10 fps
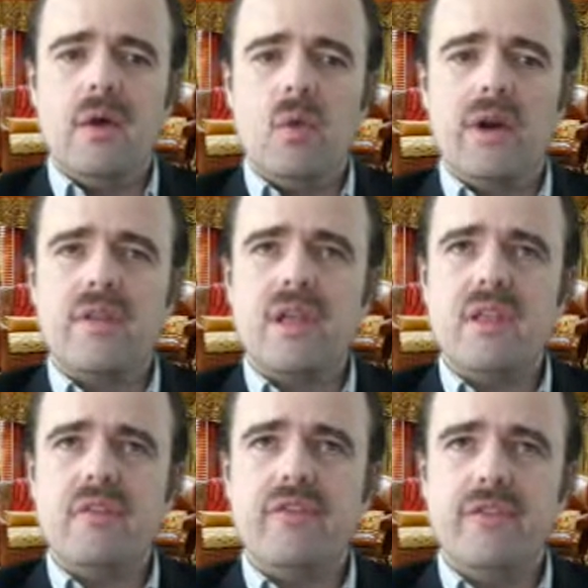one of
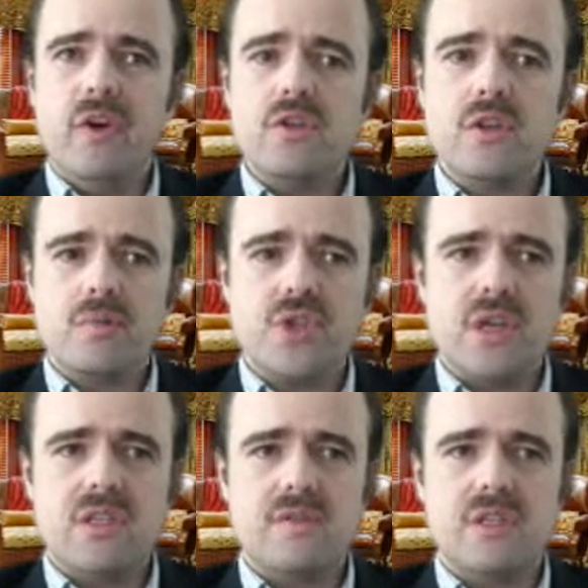the first
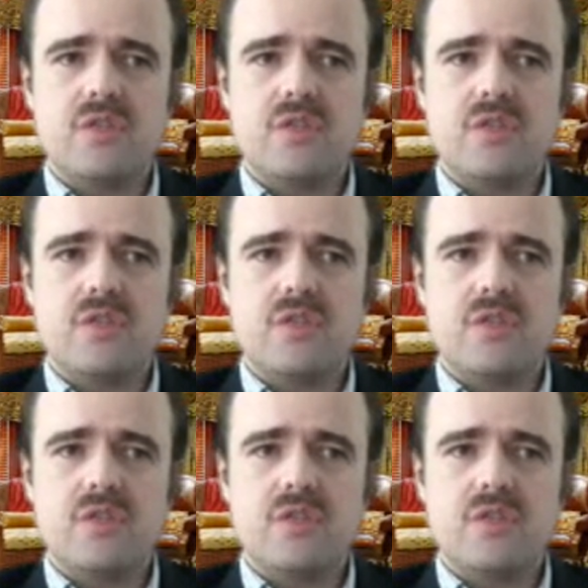objectives is